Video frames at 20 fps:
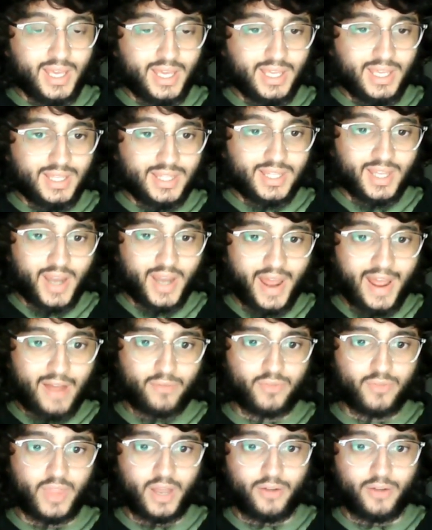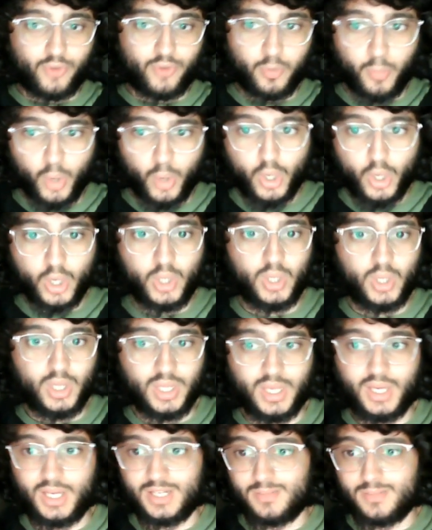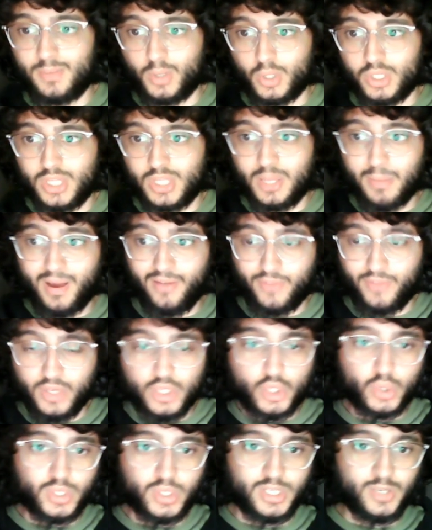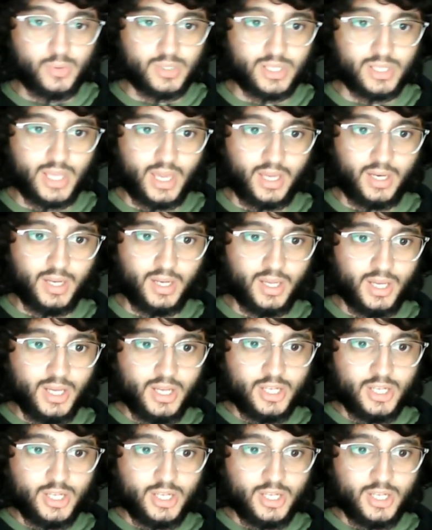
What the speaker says: didn't have that from earlier is because the amount of injuries he was getting.